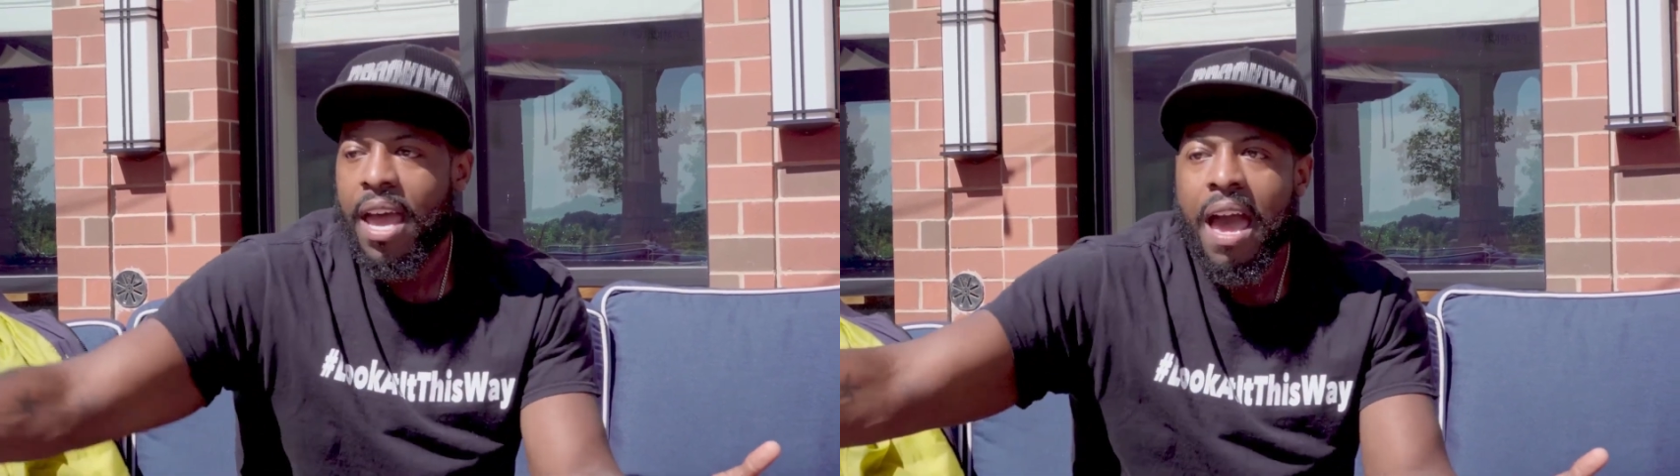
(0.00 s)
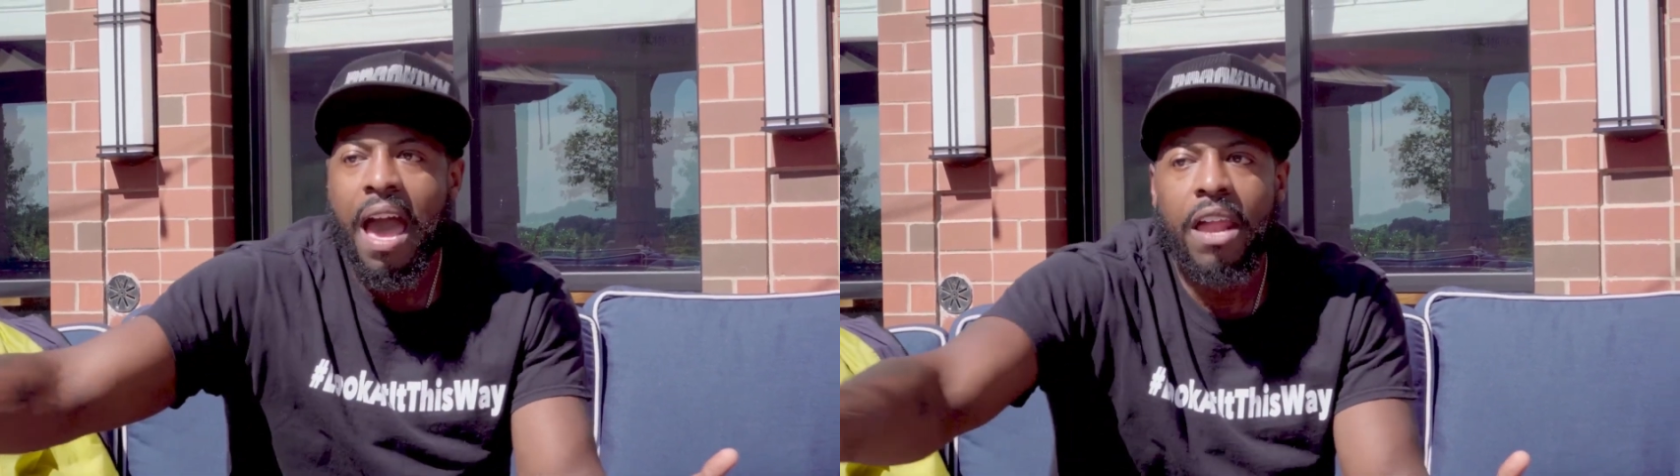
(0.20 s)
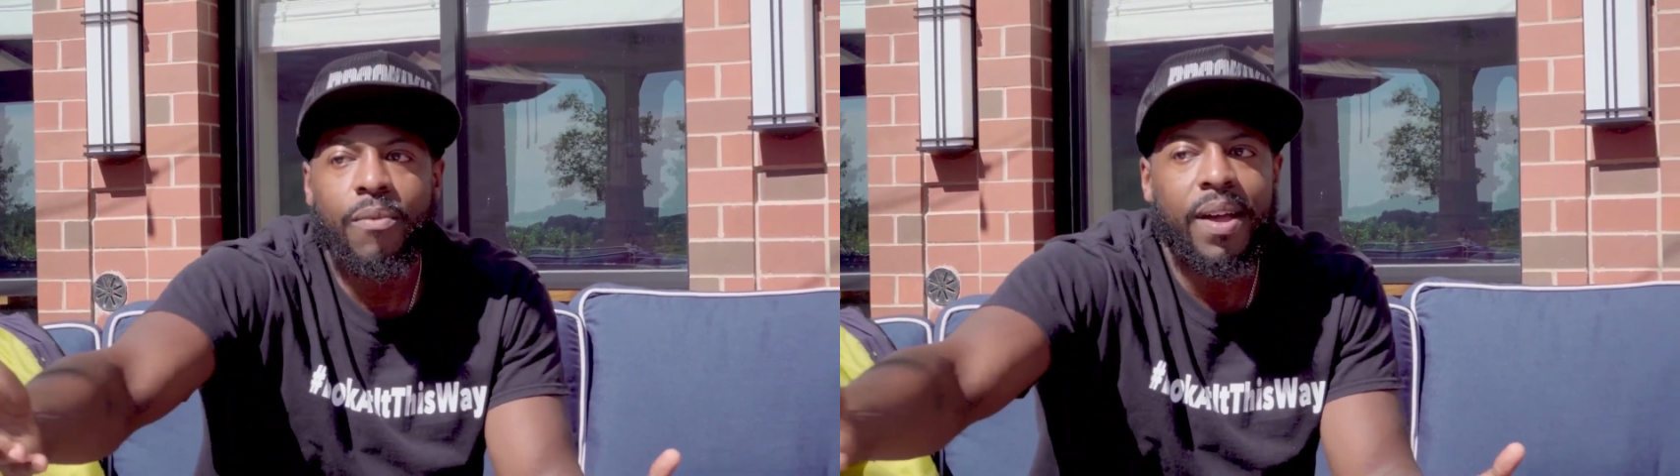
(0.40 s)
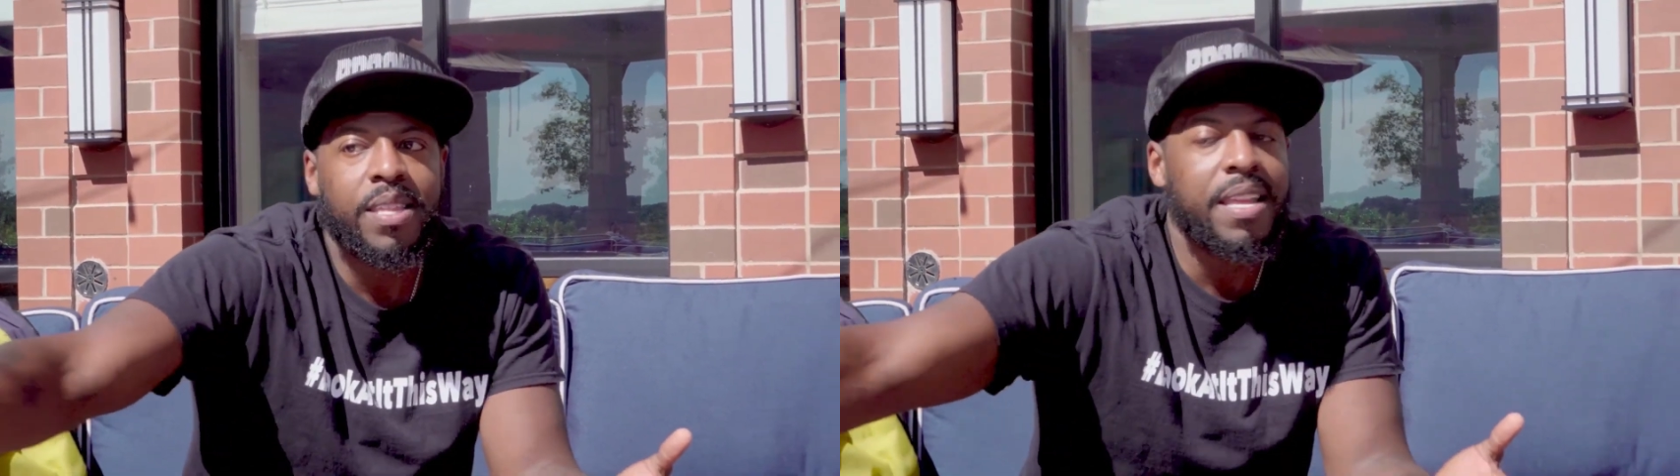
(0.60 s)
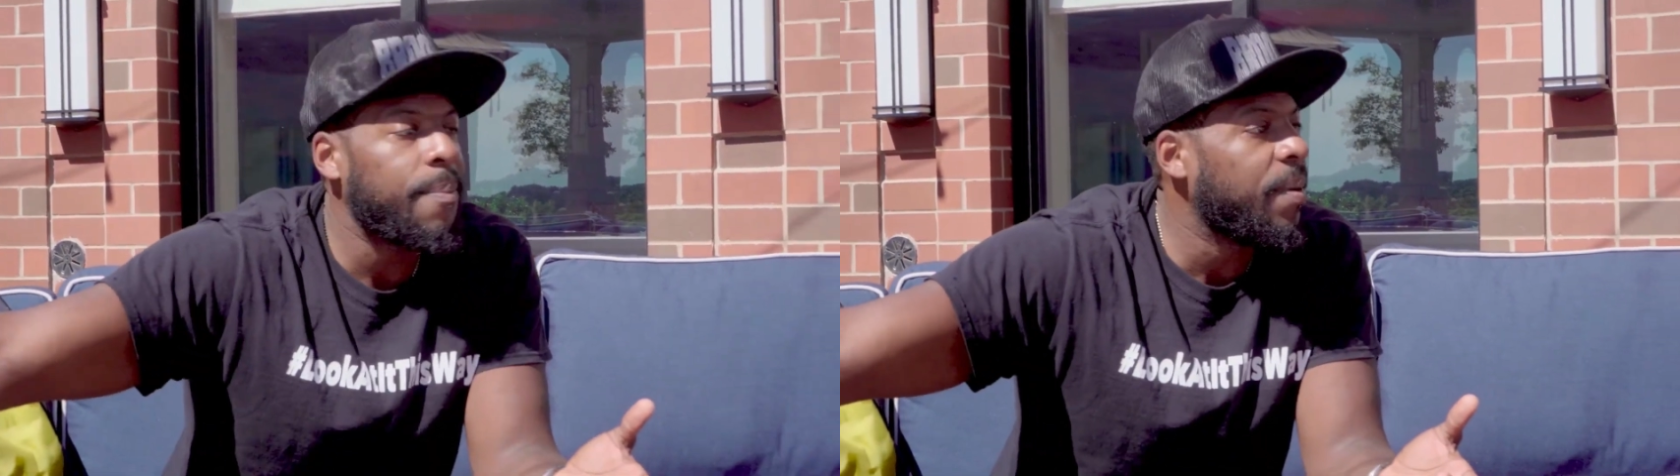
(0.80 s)
how do I
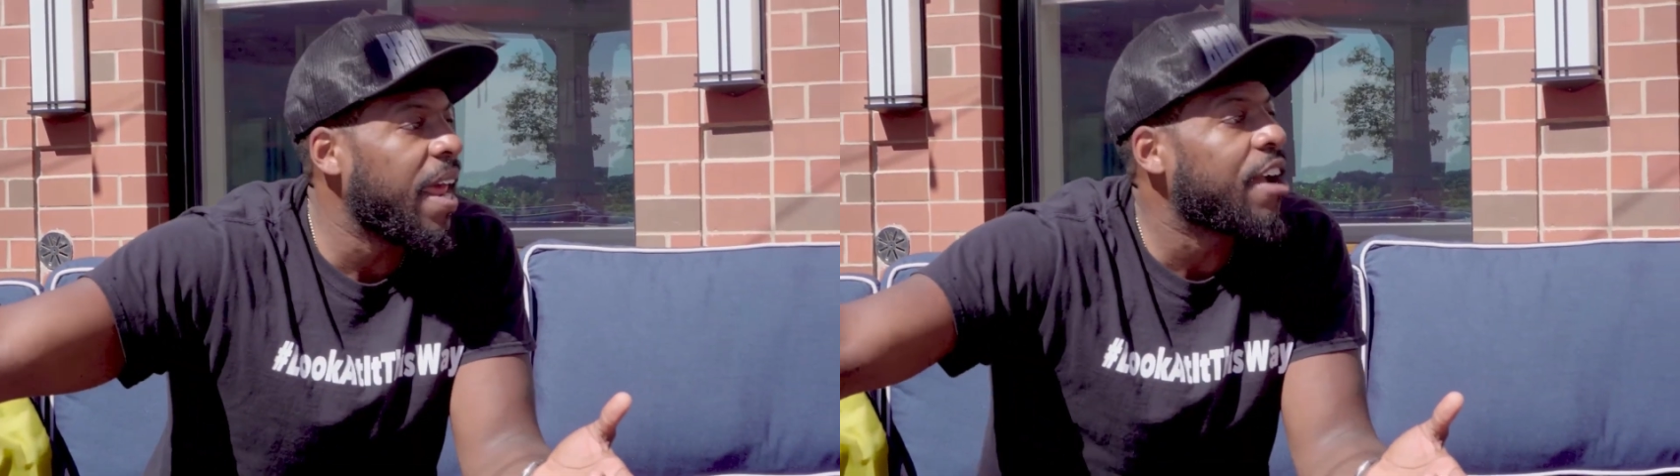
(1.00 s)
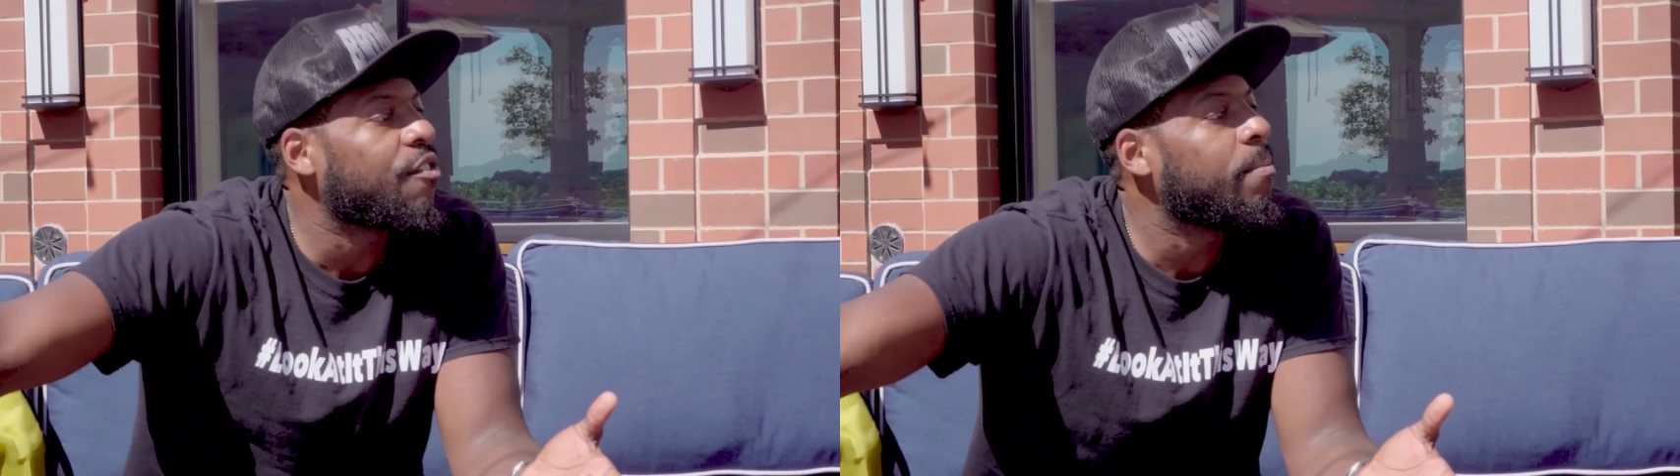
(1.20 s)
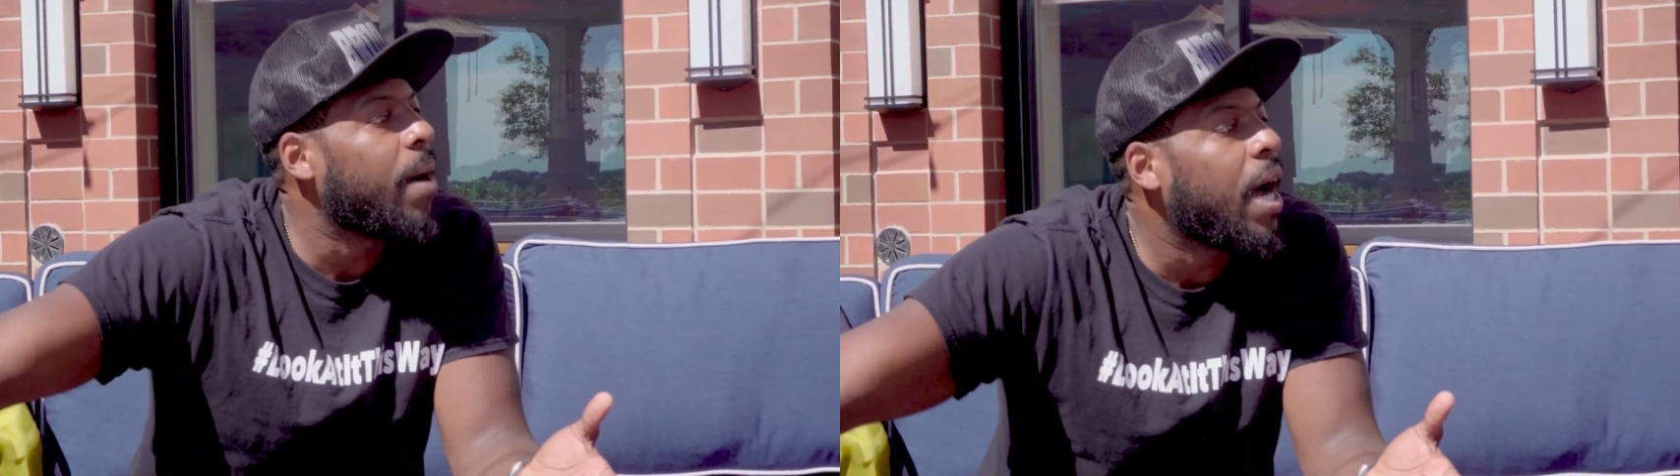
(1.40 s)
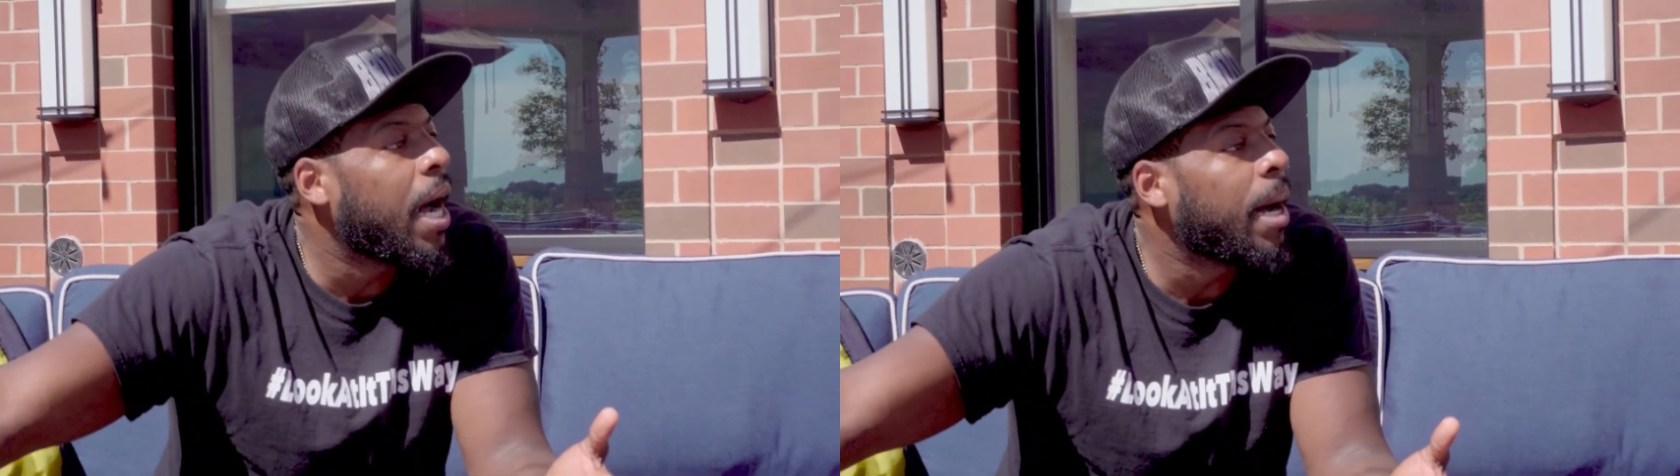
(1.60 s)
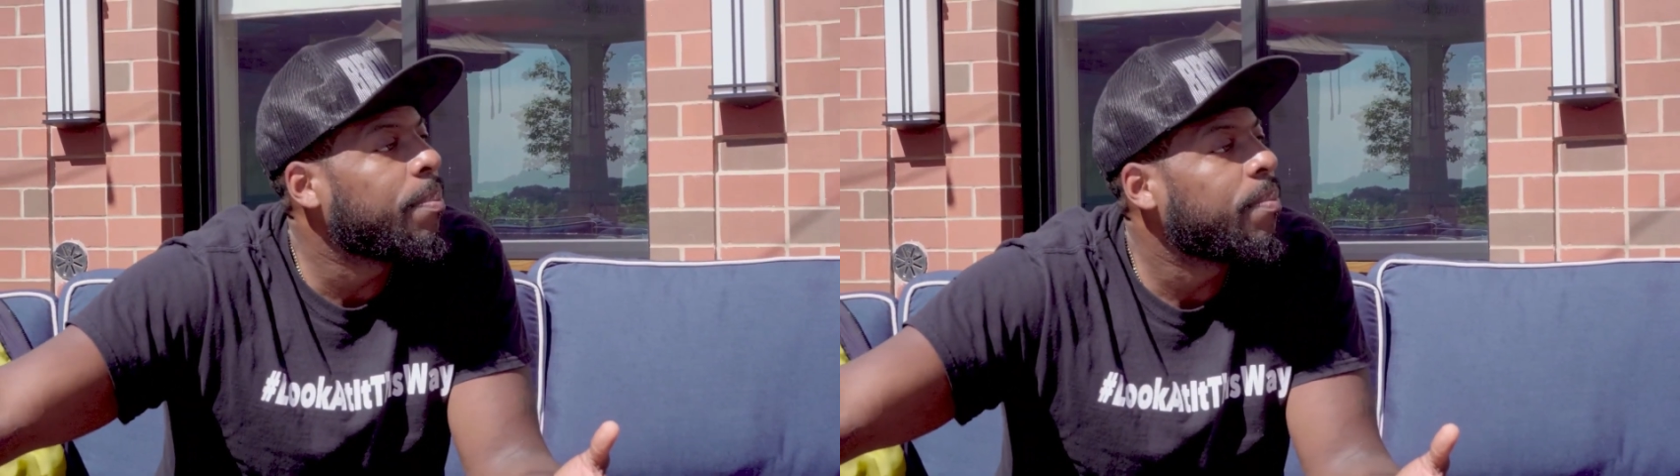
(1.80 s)
stop an angry mob